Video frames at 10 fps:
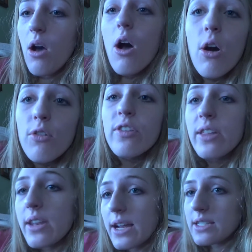
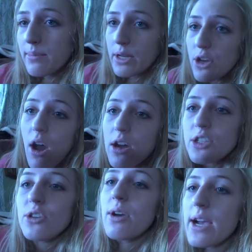hopefully the next time I
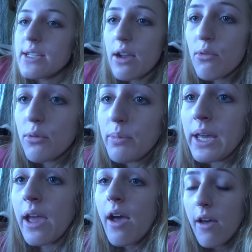talk to you guys, I will
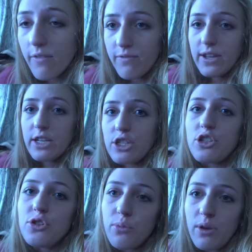be
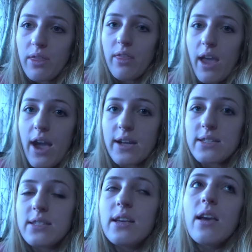finished with
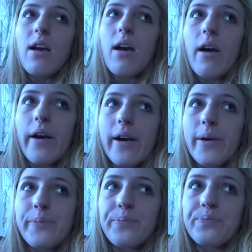that.
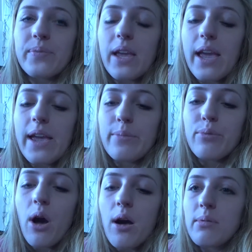And
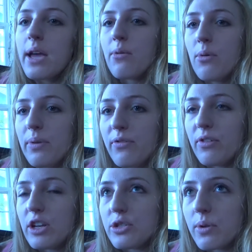probably I won't be
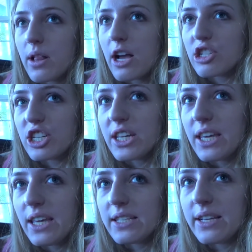finished with Clash of
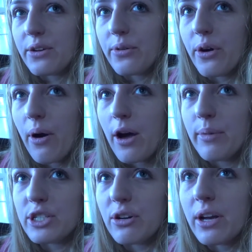Kings. I don't know how
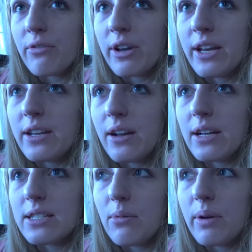much I'll get reading done
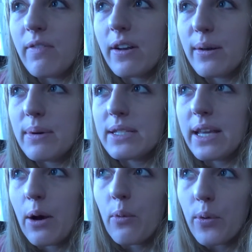because I'll be very
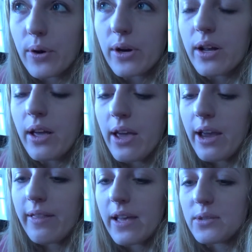busy at work,
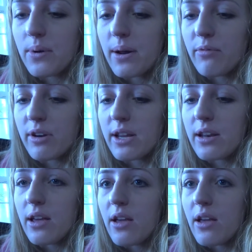and that's where I read